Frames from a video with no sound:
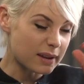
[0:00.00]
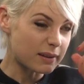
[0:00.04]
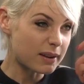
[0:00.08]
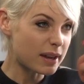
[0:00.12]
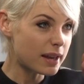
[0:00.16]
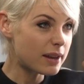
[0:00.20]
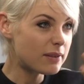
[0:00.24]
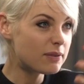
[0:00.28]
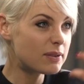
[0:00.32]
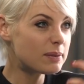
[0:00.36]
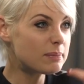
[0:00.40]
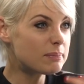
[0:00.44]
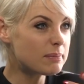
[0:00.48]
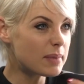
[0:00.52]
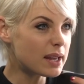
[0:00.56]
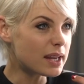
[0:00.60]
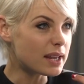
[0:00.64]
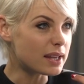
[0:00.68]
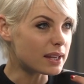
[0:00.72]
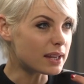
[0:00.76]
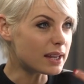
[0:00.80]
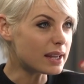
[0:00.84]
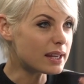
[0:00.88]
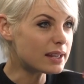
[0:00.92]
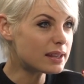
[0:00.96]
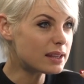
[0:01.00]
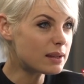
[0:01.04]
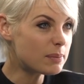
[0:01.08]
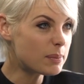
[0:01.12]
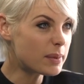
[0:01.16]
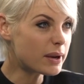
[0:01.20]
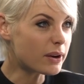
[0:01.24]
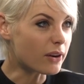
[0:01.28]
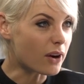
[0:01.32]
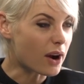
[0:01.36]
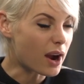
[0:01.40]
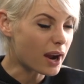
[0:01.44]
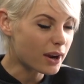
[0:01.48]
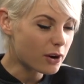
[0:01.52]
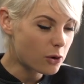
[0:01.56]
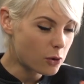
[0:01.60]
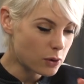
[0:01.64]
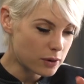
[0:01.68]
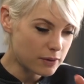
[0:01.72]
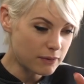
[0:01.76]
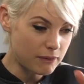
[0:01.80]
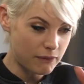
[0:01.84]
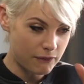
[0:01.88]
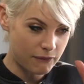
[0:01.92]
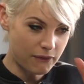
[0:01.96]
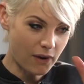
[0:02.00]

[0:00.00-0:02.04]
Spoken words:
even me, in the mirror, I couldn't